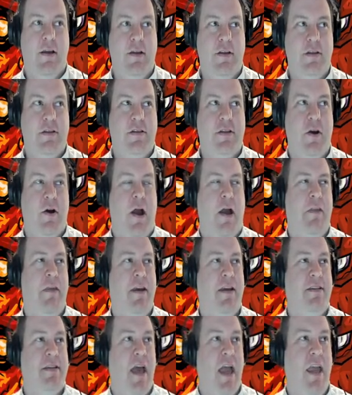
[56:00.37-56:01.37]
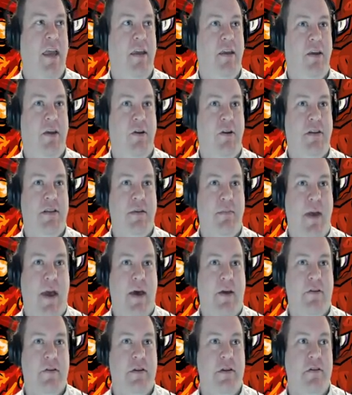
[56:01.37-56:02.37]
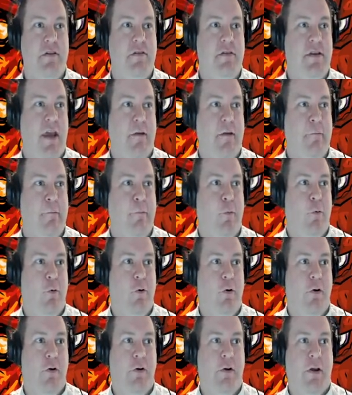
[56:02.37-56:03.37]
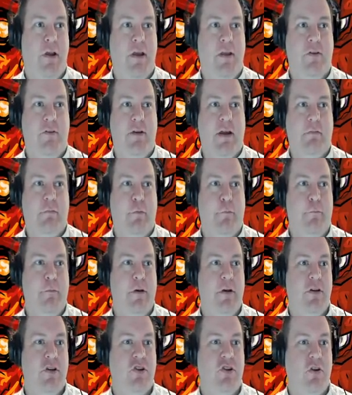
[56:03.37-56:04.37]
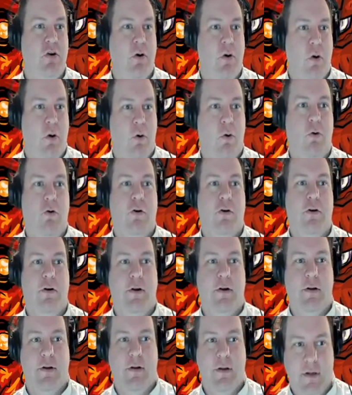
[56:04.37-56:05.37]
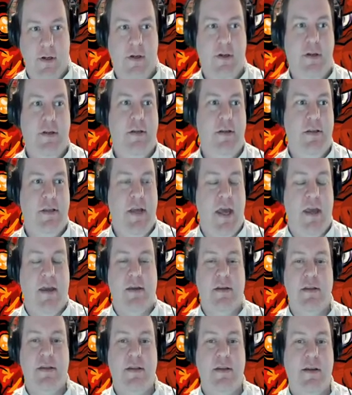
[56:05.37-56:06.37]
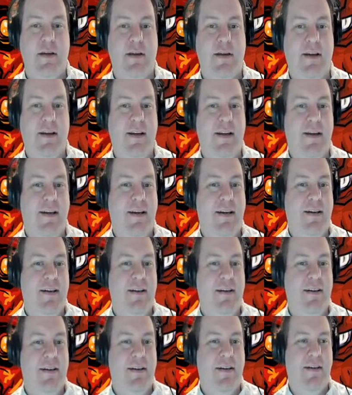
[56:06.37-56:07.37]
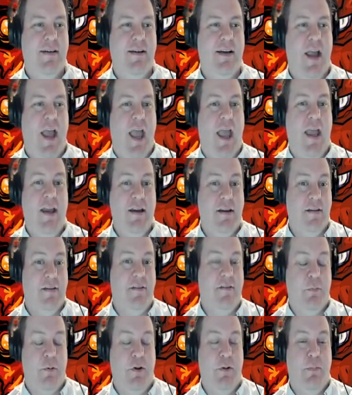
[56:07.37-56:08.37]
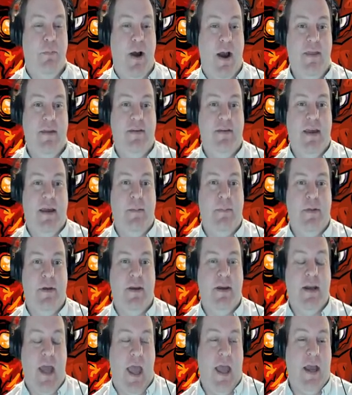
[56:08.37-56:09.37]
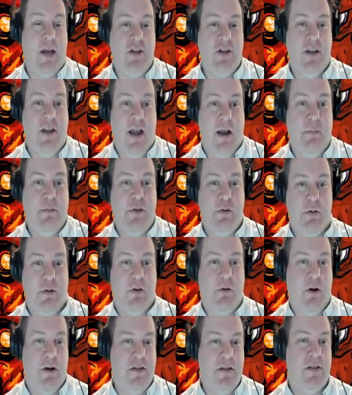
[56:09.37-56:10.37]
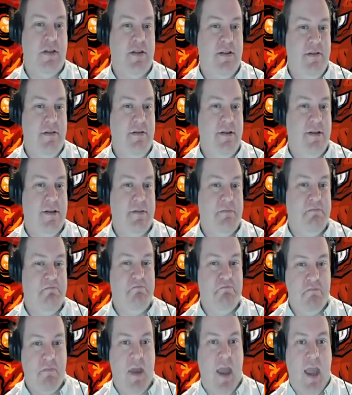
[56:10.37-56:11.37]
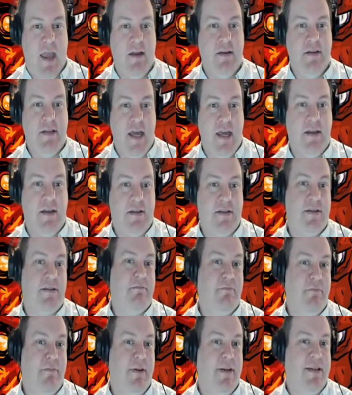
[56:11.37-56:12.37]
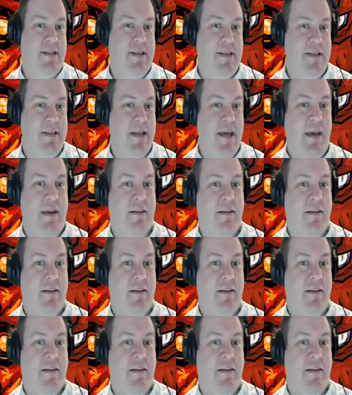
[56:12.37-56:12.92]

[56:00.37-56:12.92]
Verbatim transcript: So I think it's eight units of battle suits and four either devilfish or tanks. Yeah. And when you buy the damn thing, it actually comes with crisis suits and tanks. It's insane.